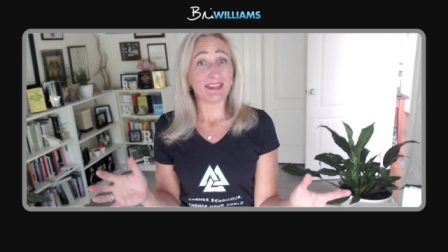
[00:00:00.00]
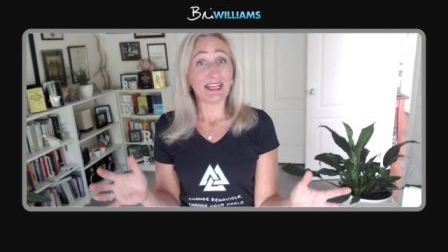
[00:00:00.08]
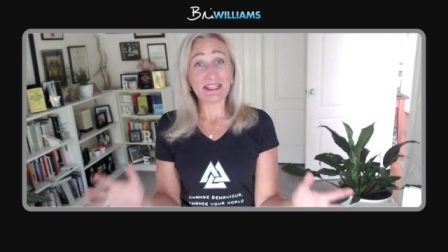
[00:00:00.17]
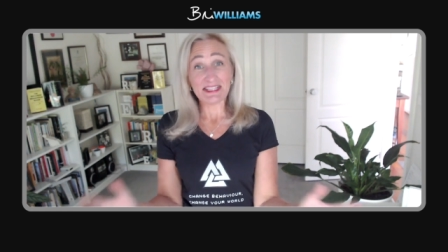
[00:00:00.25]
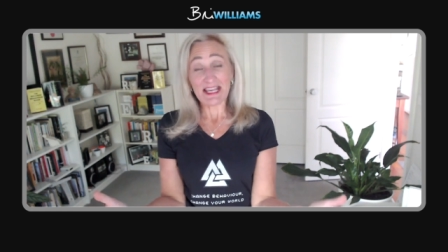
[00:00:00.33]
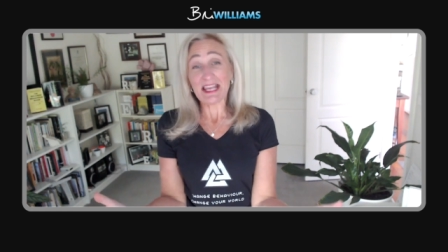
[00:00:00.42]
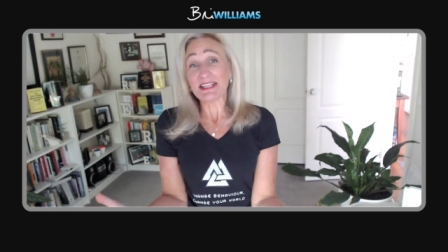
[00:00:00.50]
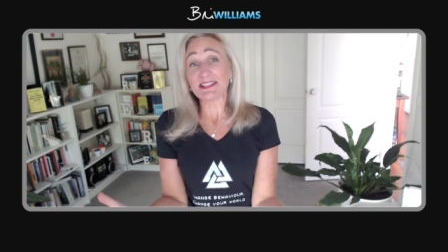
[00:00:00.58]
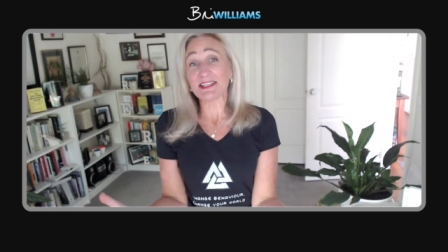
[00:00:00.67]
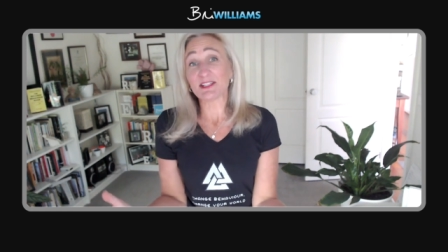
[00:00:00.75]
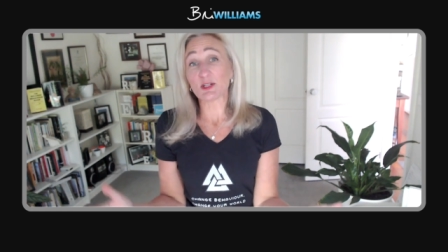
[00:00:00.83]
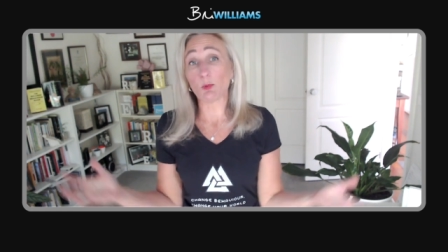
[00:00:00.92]
It's
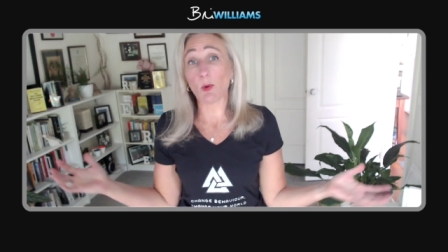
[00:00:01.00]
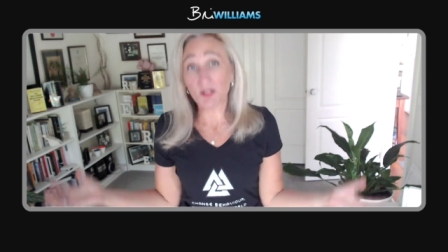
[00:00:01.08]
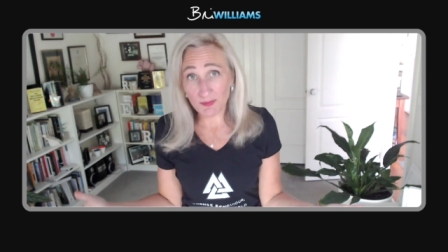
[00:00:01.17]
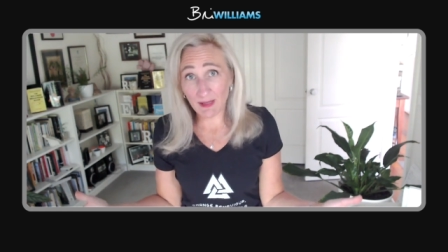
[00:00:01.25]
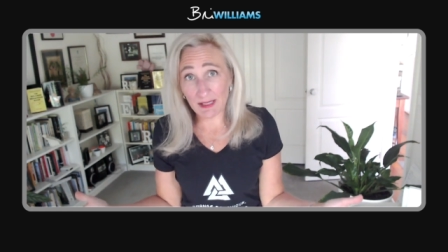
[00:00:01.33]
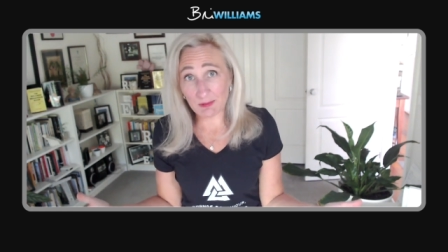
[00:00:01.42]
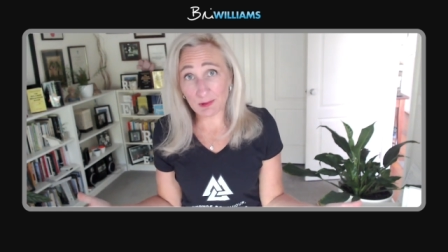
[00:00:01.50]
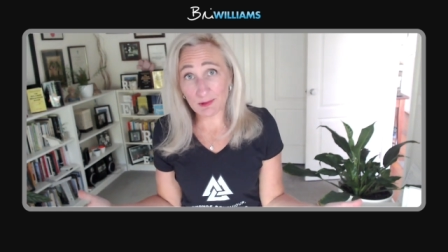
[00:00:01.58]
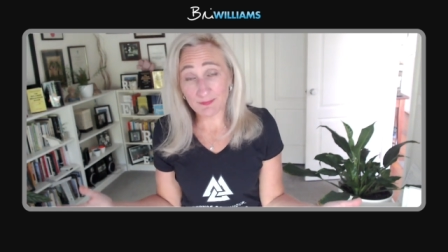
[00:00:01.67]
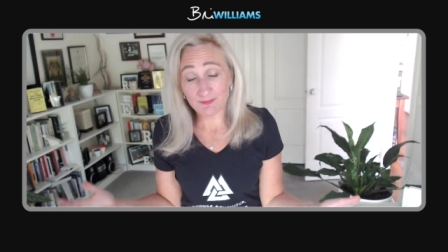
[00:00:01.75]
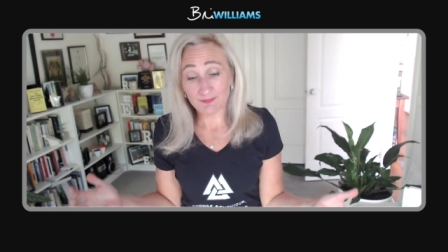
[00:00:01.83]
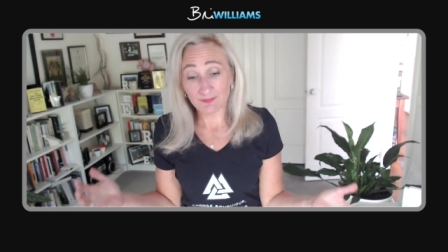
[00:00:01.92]
easy to watch
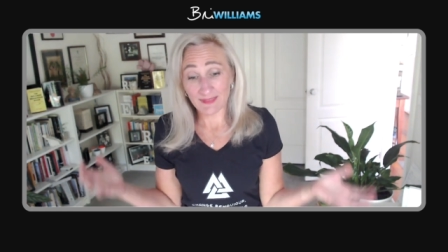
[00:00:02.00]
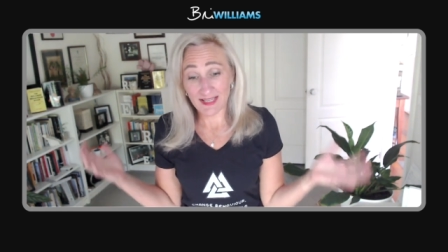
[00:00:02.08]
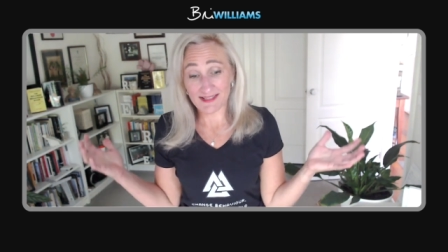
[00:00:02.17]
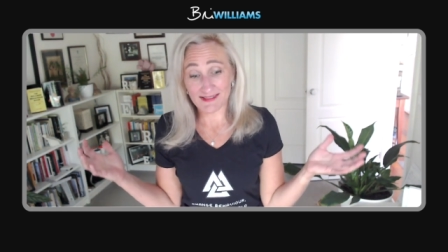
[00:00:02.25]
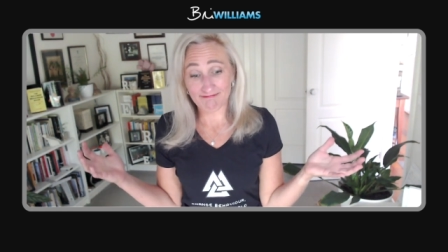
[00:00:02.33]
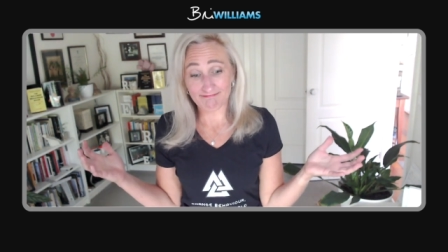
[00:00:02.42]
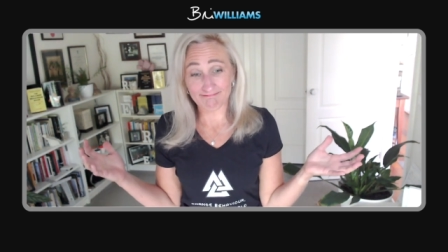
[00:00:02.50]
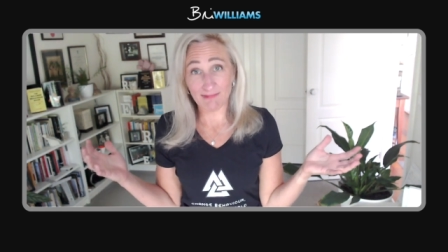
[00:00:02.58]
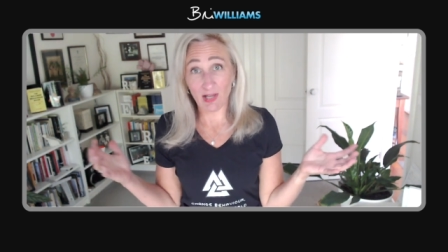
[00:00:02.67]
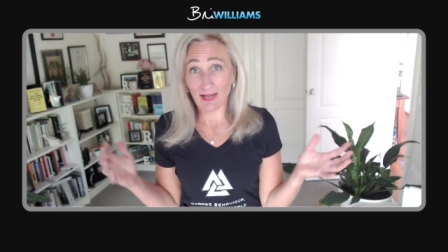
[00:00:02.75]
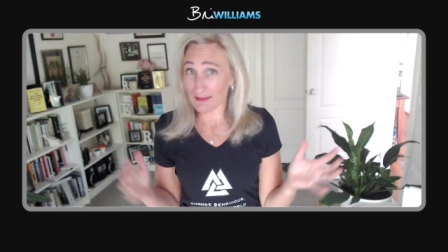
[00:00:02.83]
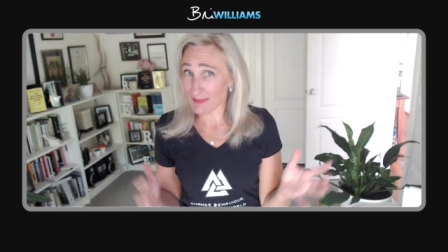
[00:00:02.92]
people, yes,
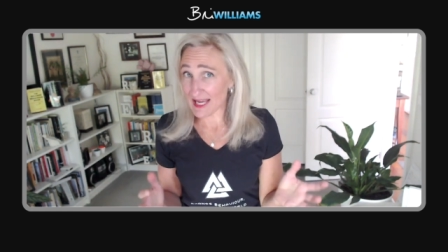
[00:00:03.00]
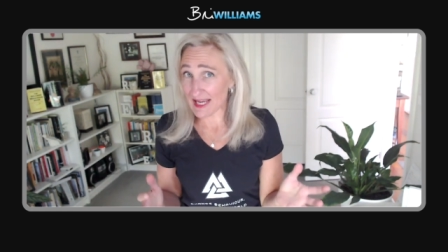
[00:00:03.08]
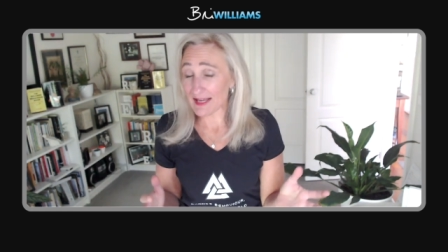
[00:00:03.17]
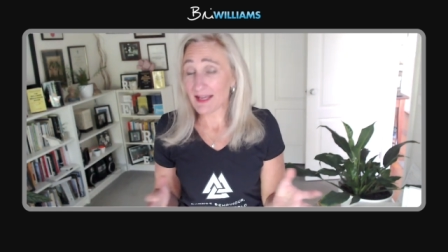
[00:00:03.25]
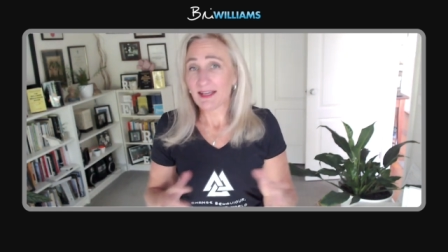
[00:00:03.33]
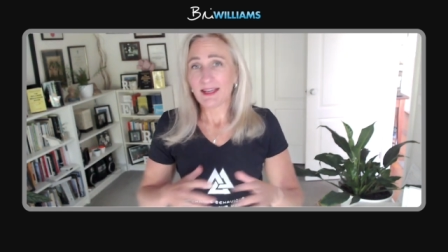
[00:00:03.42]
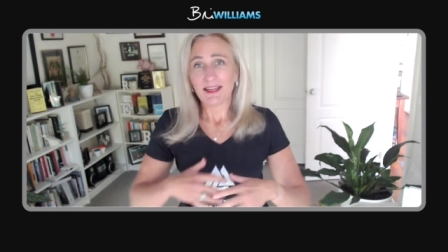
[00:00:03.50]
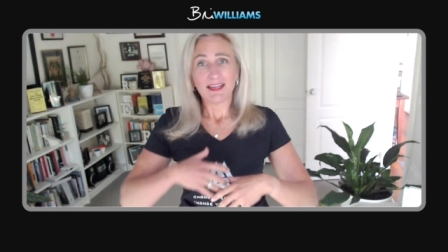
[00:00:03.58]
like me,